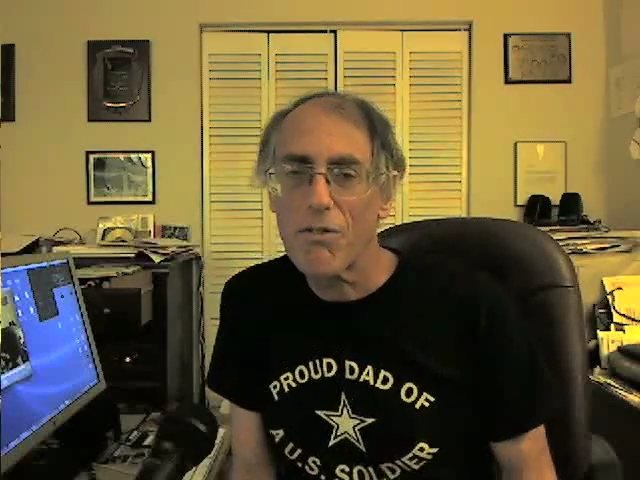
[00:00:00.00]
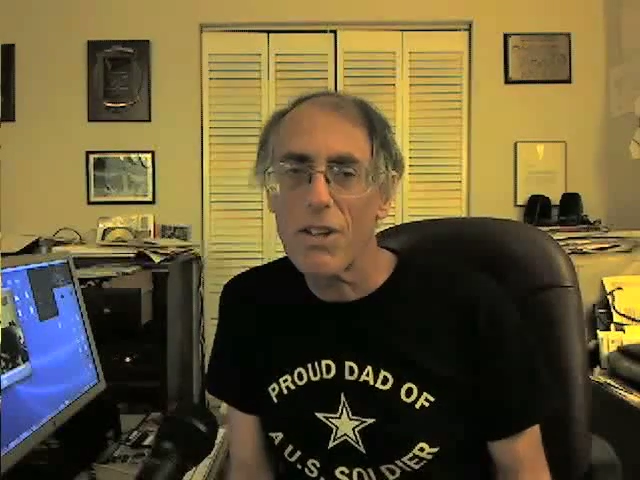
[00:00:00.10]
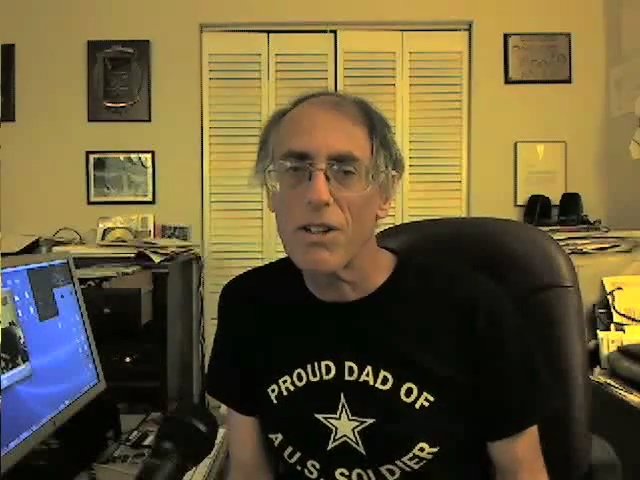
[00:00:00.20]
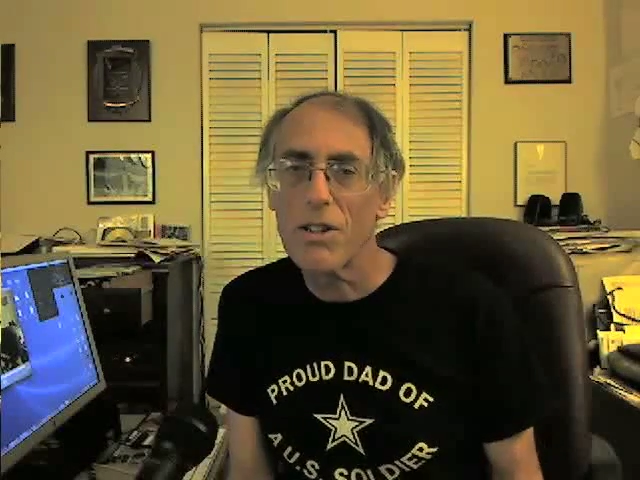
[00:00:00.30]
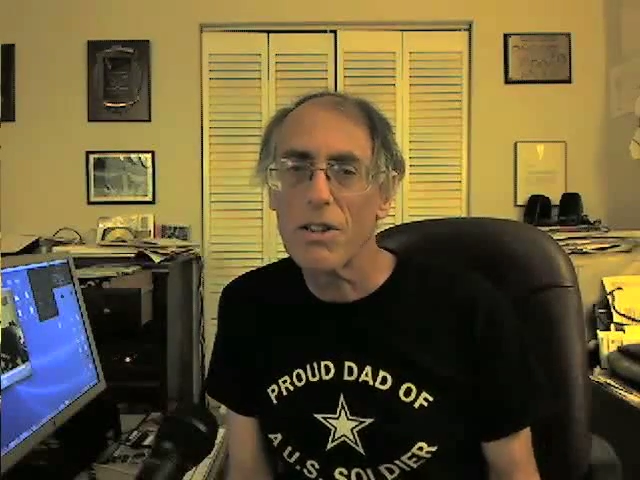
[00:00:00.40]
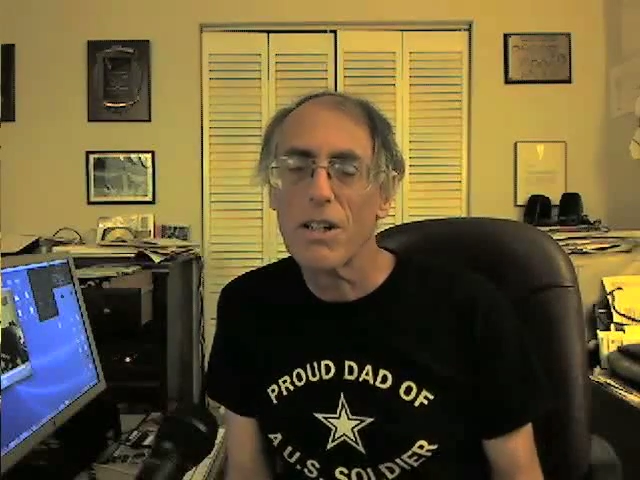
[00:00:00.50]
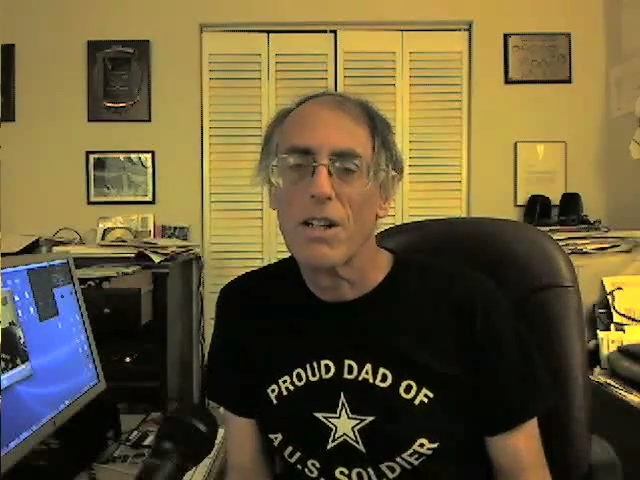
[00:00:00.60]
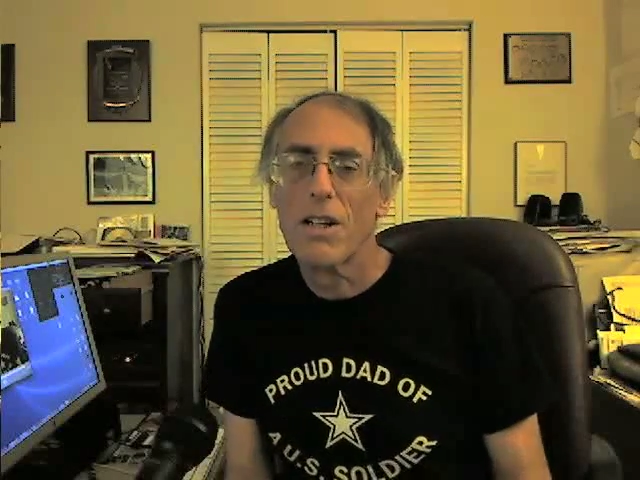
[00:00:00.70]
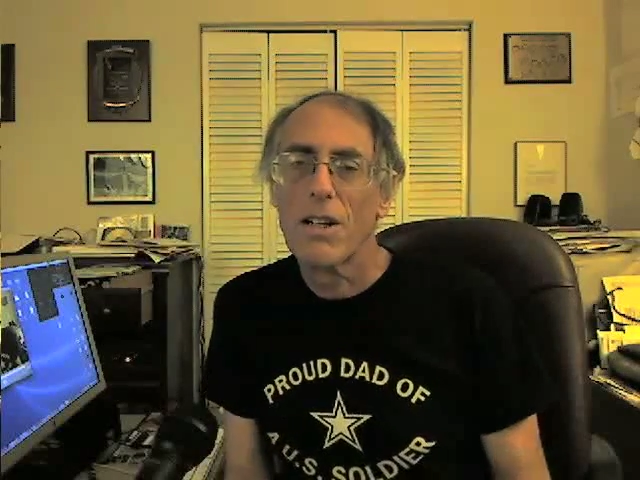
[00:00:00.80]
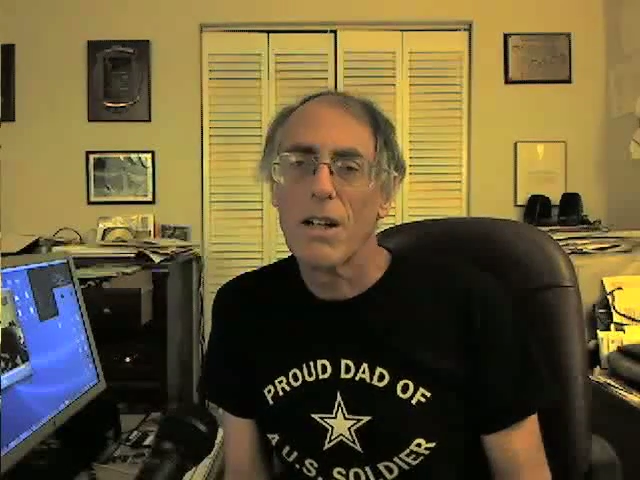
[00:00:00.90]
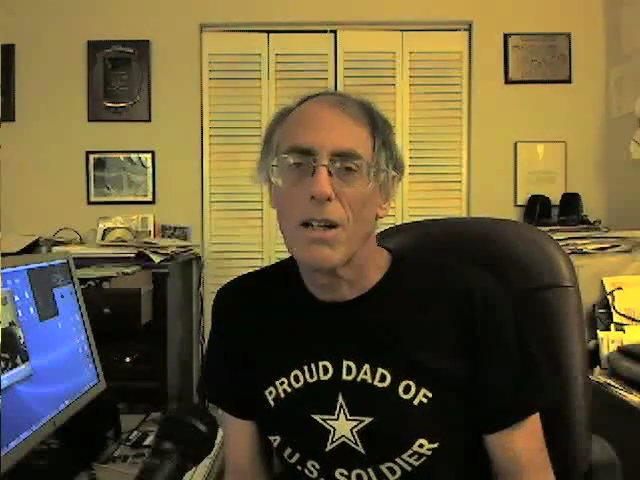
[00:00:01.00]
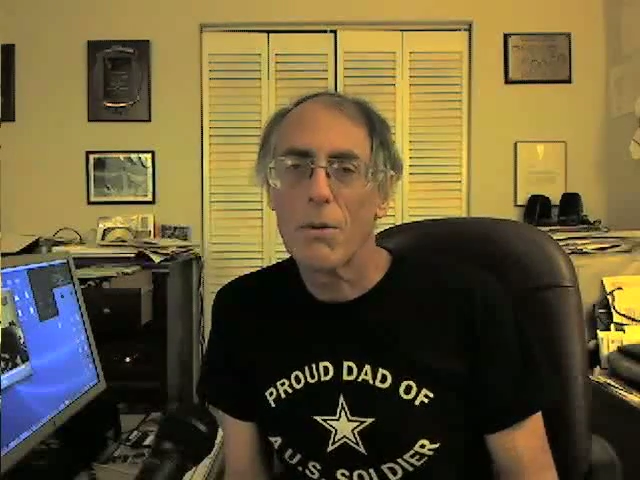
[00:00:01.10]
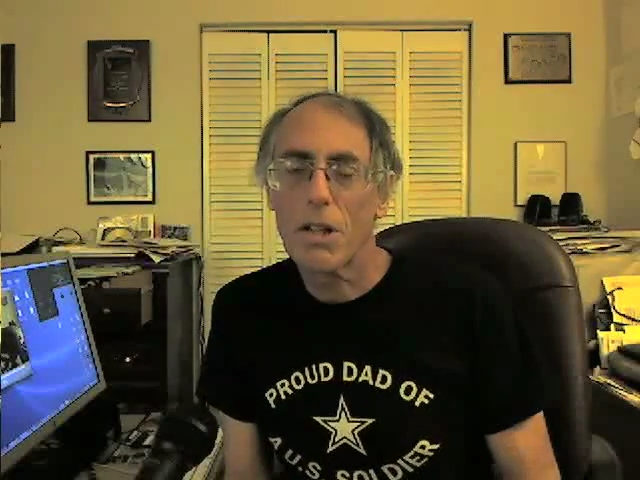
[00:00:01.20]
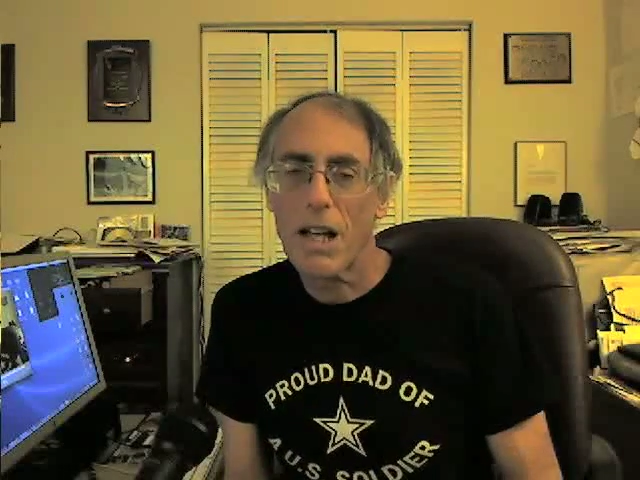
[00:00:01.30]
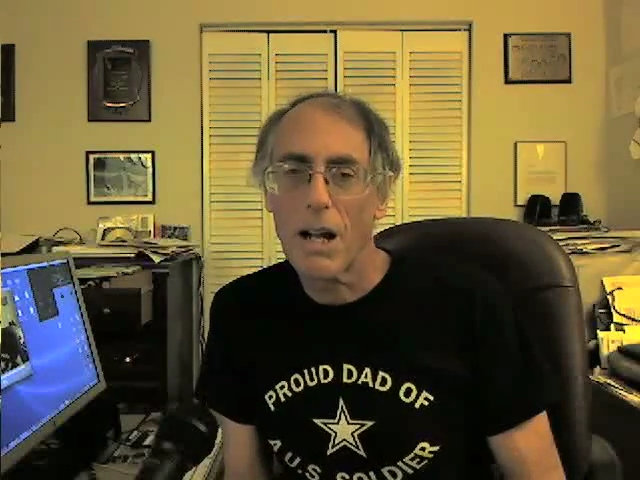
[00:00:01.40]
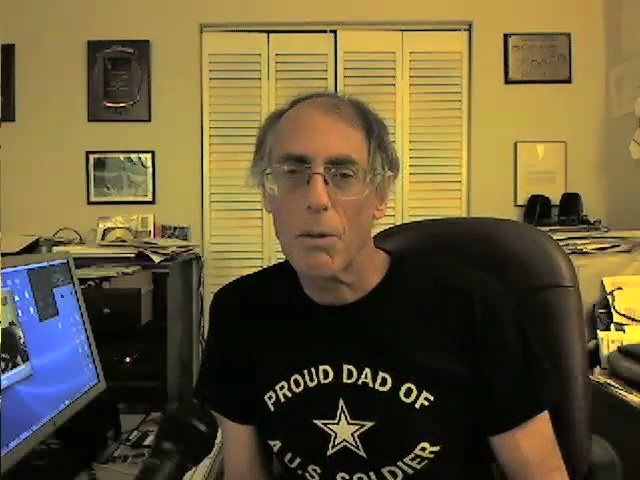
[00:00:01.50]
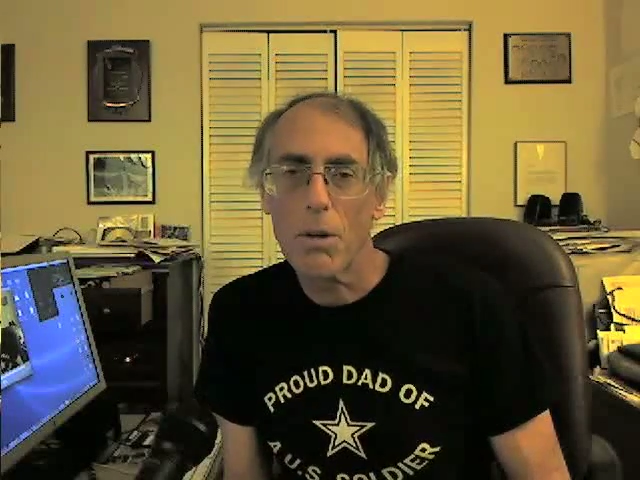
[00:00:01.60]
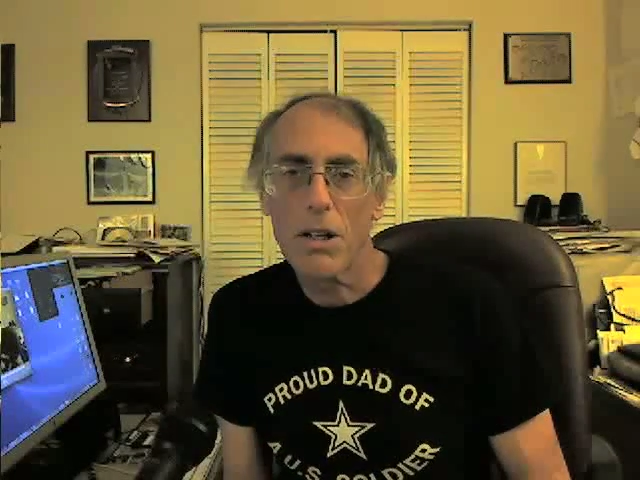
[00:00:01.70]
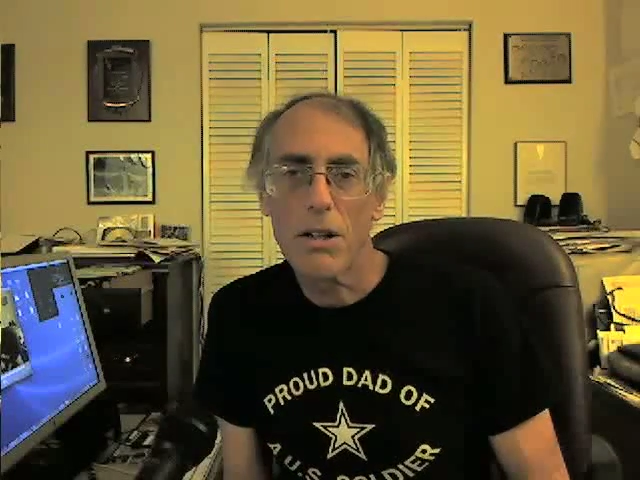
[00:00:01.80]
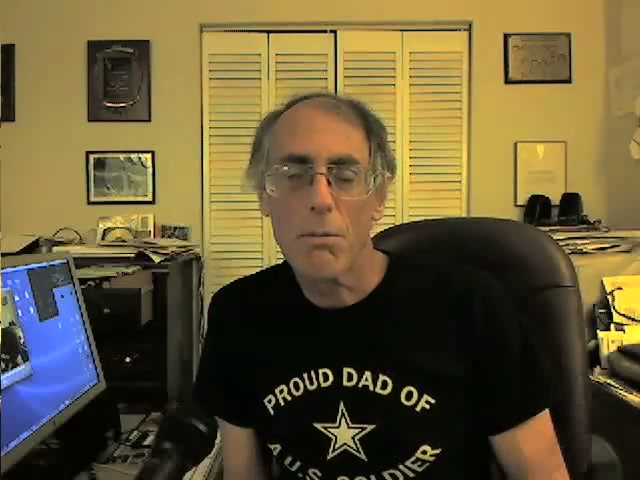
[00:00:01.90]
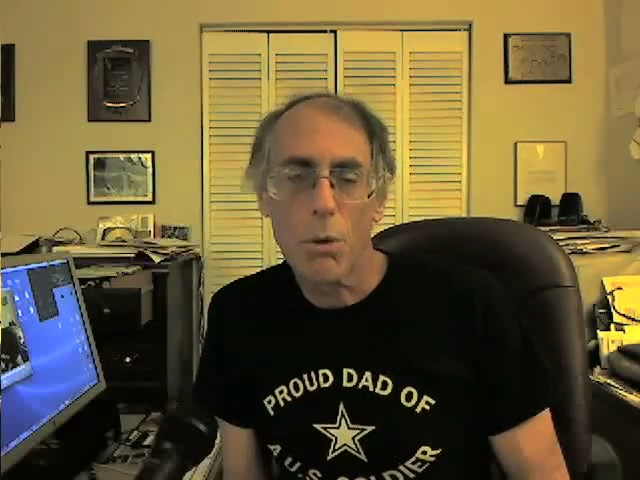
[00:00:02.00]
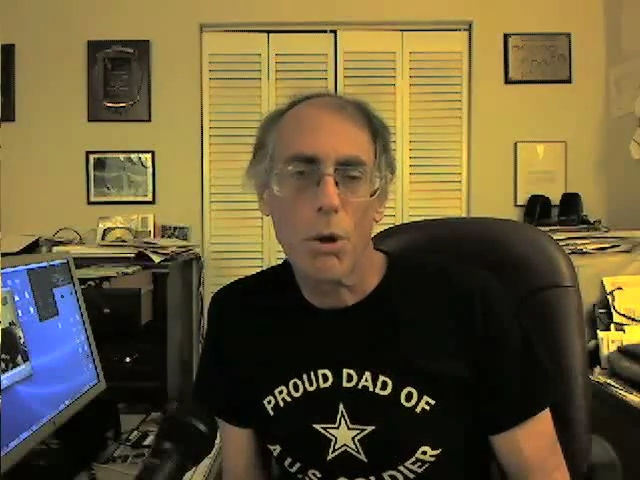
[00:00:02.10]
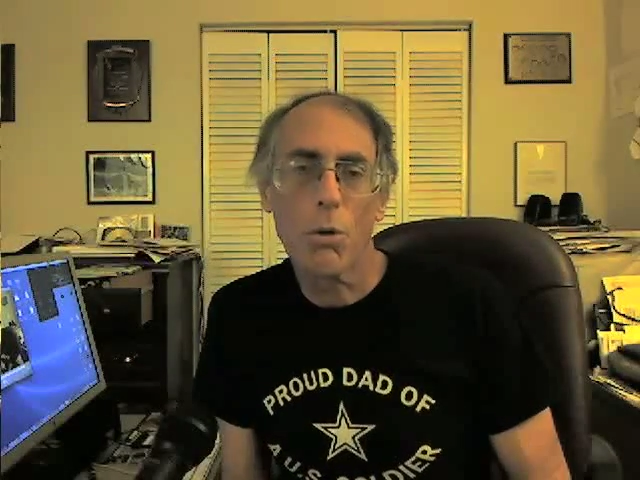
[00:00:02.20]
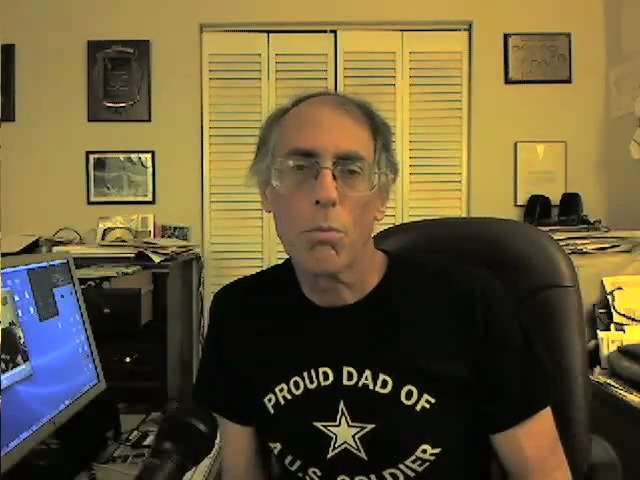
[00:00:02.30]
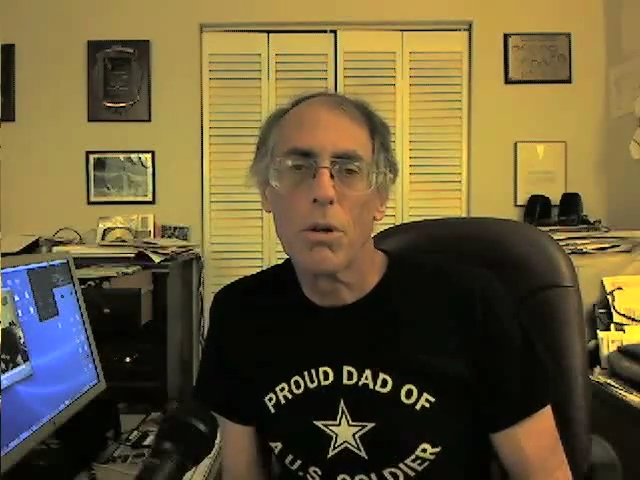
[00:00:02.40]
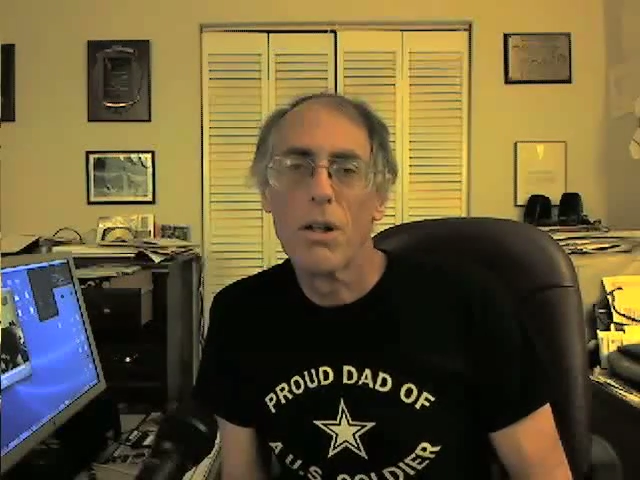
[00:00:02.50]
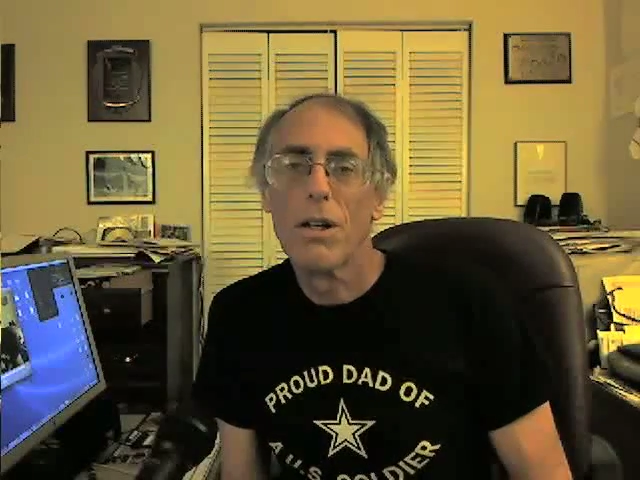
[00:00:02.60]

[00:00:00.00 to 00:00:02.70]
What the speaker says: field with a calibrated probe